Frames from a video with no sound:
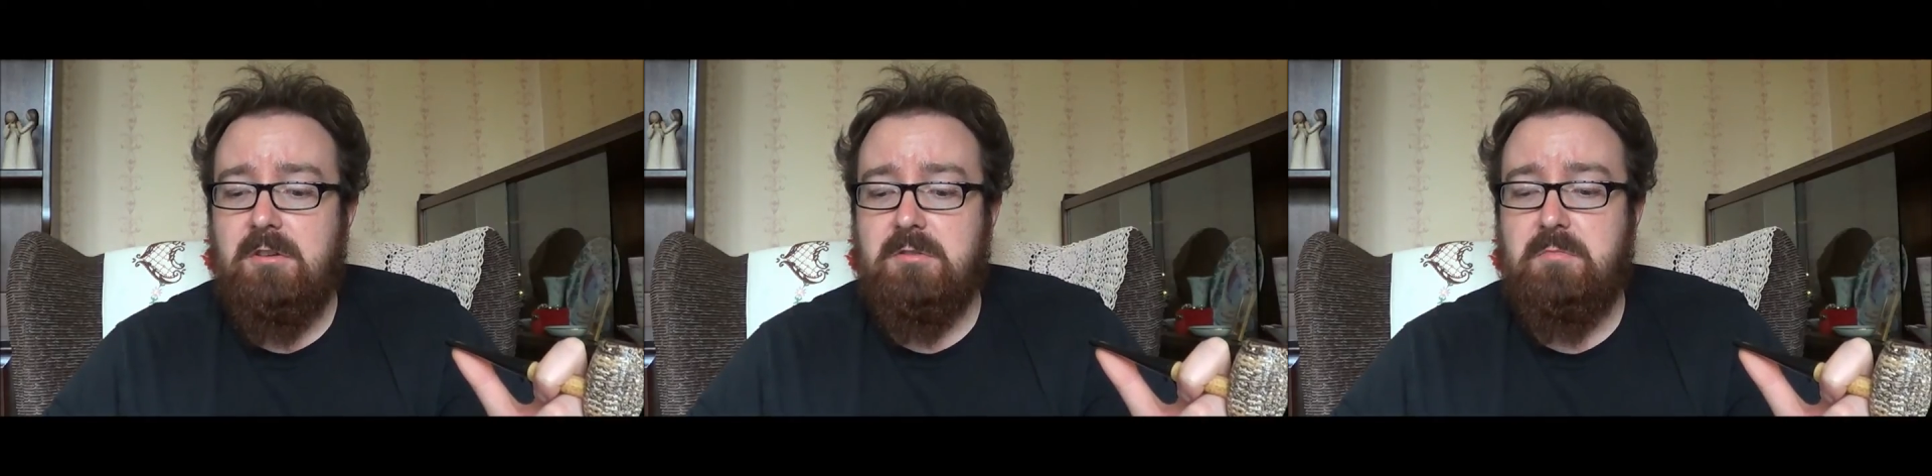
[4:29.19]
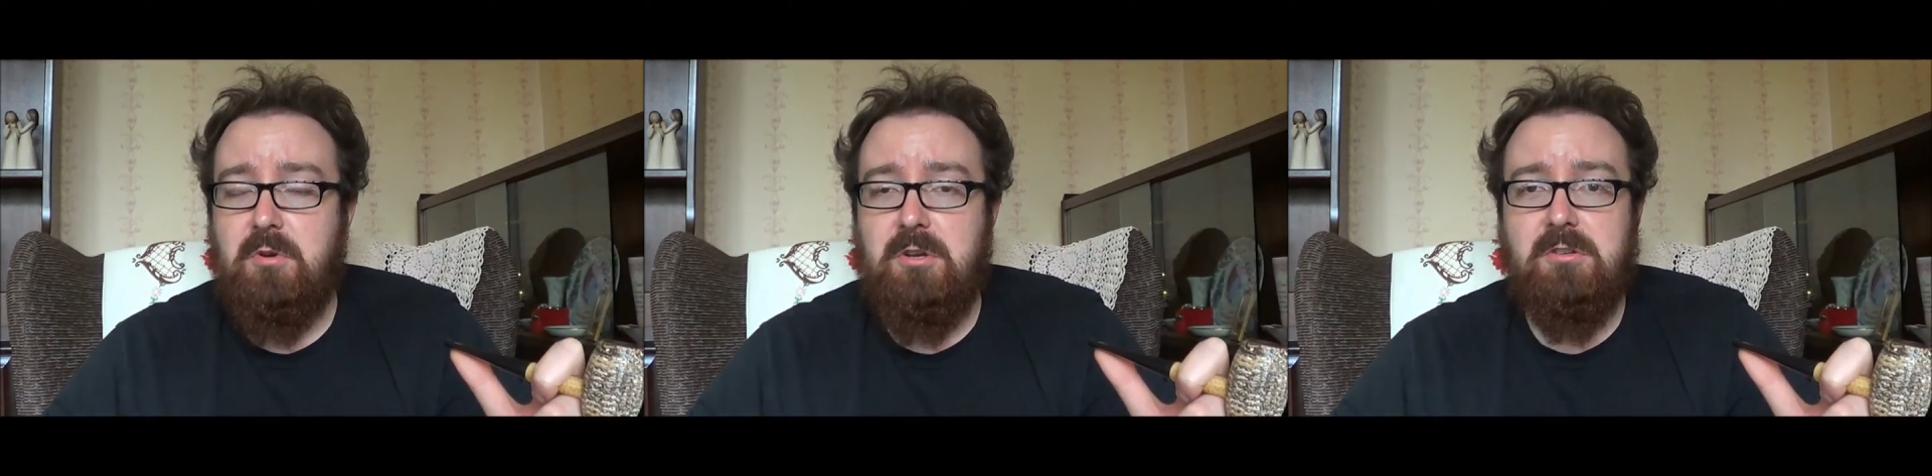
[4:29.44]

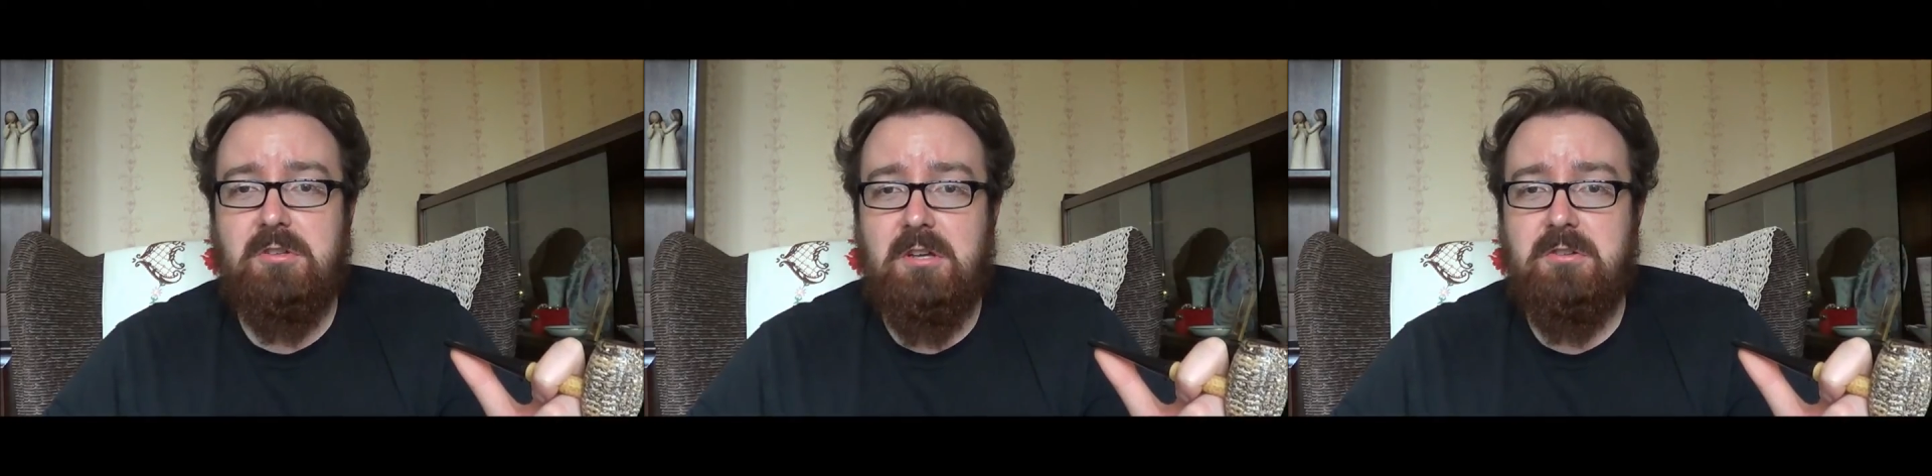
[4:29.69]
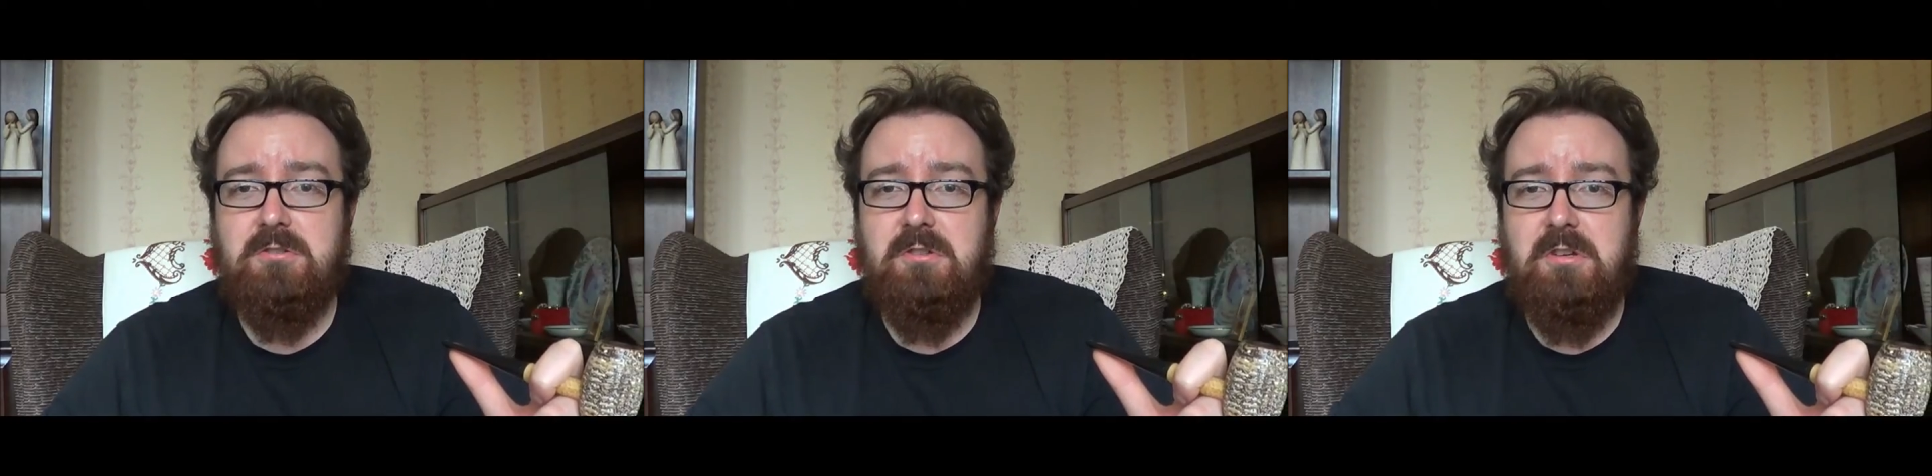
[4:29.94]
pretty good
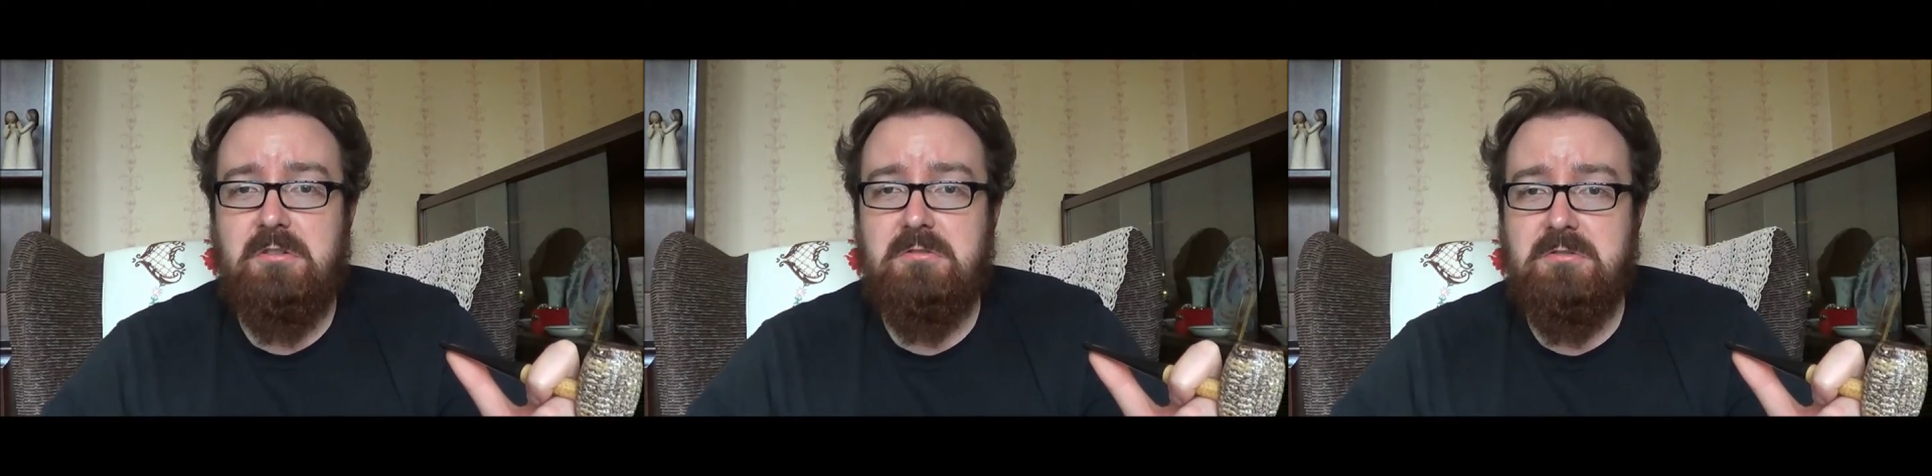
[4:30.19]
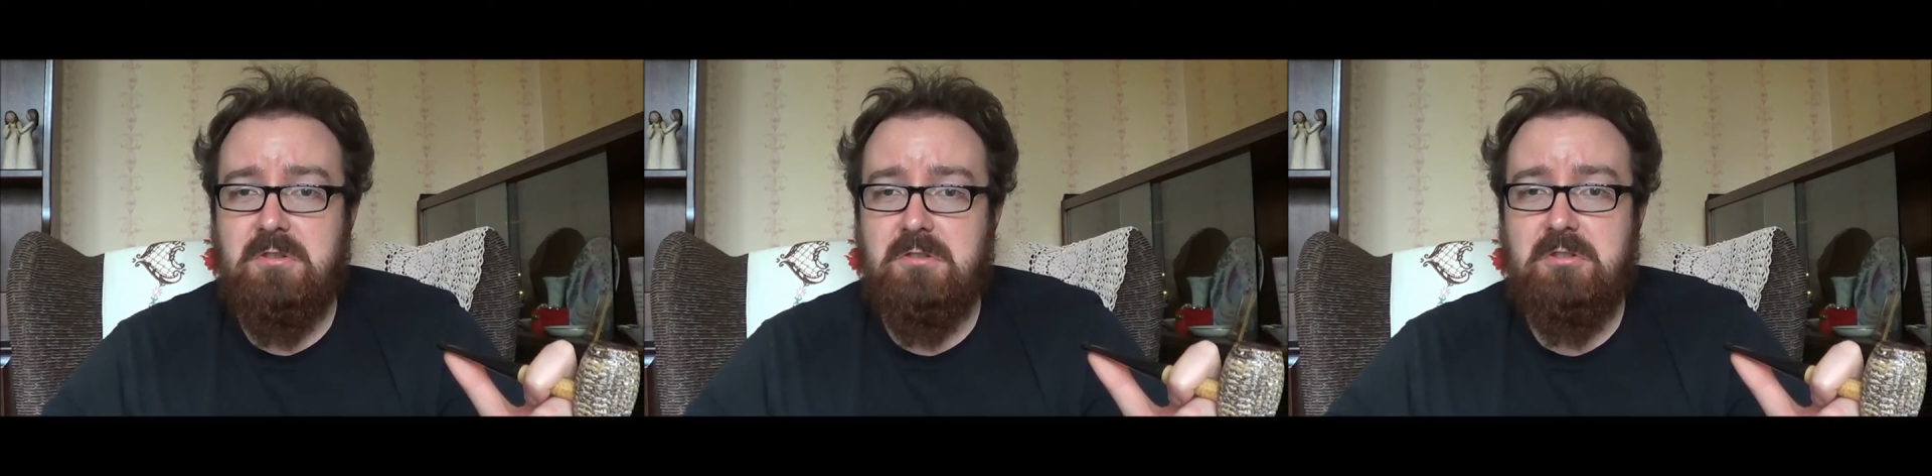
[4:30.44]
actually.
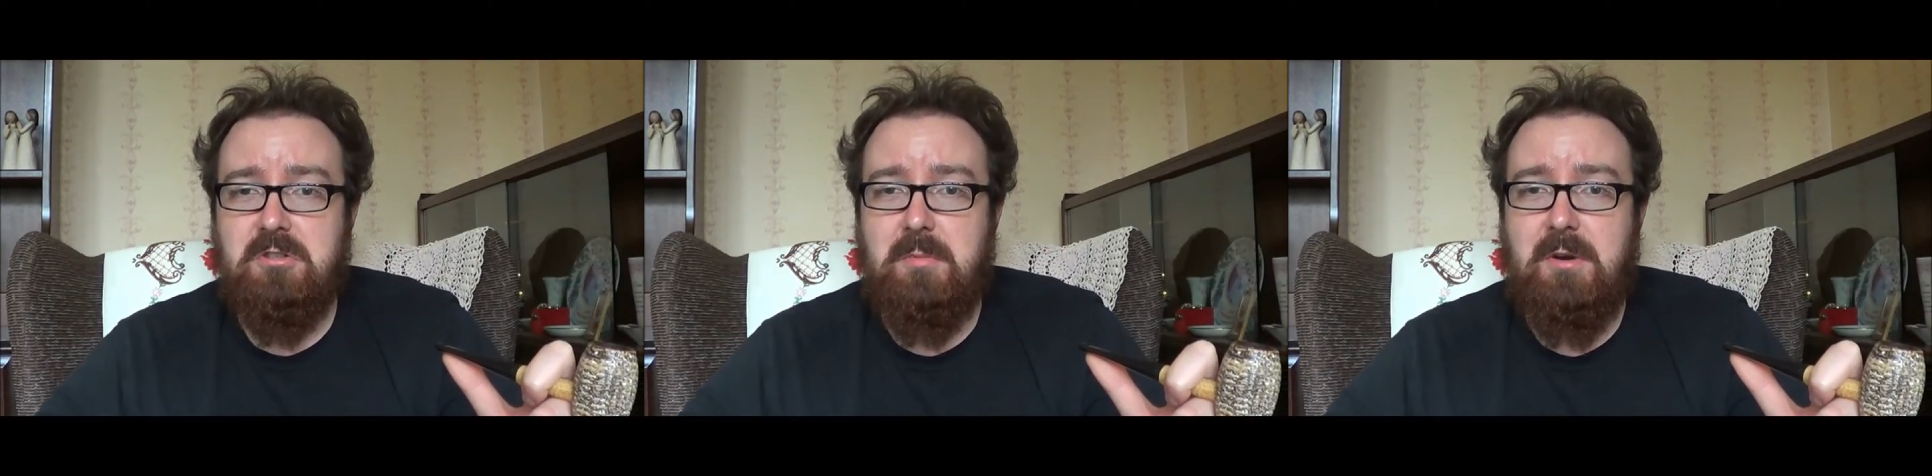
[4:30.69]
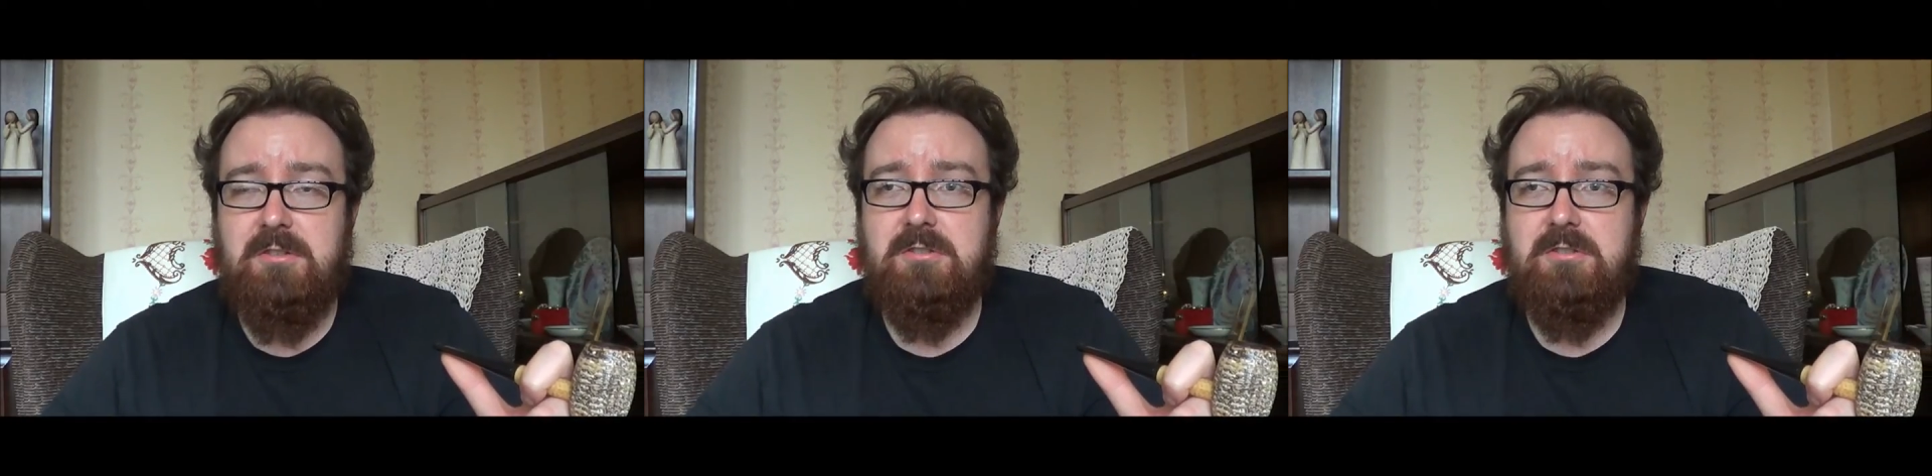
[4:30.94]
It's not too bad.